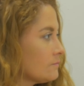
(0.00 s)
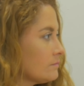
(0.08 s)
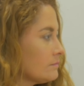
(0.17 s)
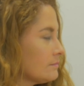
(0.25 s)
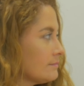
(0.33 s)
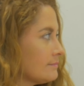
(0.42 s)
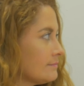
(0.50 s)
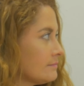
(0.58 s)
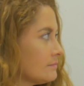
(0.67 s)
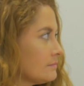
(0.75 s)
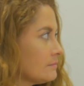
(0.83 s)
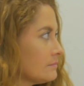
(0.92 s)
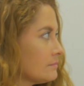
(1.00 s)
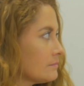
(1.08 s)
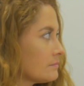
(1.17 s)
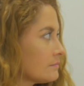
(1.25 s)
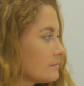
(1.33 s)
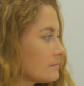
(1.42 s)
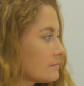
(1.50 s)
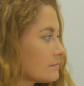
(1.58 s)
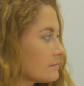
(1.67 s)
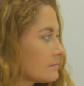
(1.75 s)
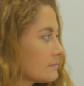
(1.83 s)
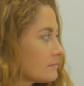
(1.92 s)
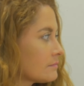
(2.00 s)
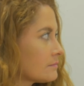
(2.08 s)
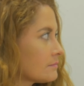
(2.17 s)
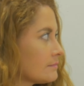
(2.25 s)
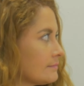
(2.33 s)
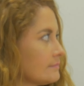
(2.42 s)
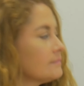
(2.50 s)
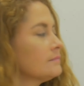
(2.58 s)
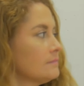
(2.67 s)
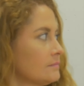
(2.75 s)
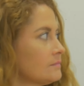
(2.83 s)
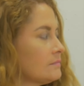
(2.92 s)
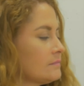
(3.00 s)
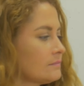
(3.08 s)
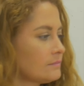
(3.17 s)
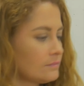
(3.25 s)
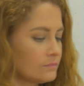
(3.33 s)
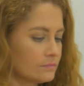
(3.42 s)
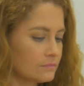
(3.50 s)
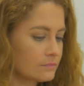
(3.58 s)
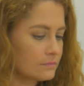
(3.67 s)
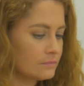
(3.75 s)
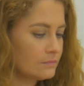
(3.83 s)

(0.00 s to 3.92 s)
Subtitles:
No words are spoken by the person on screen.